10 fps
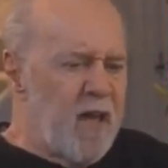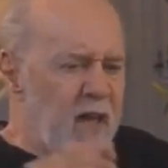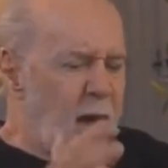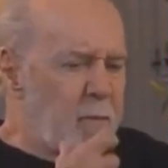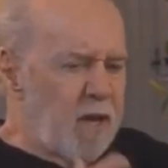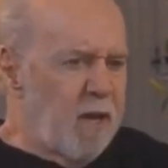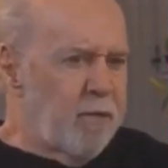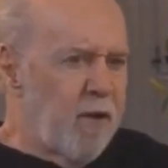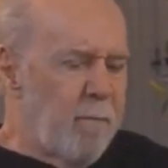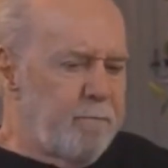I'm eating a
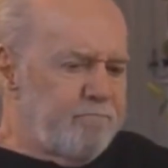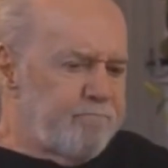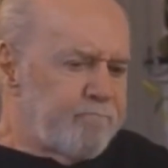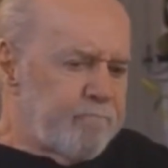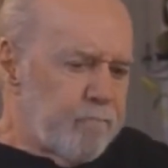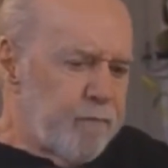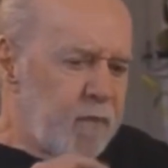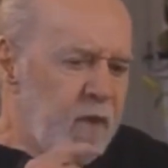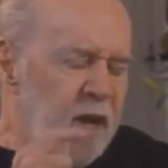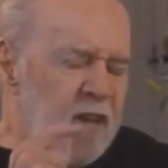plum
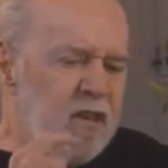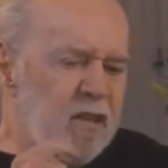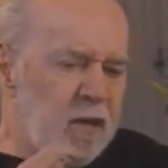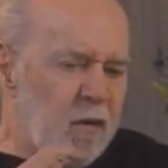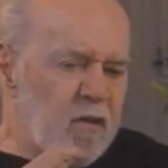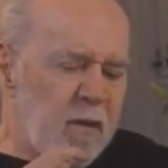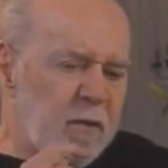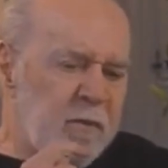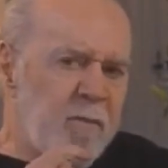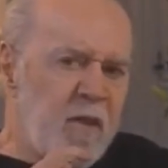and I said, you know
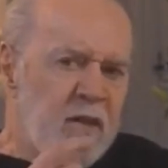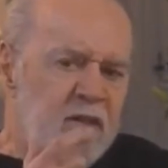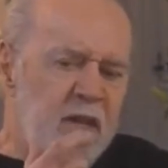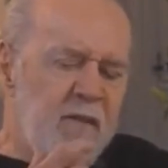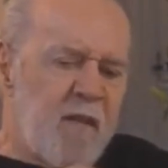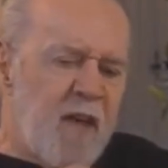something, Steve?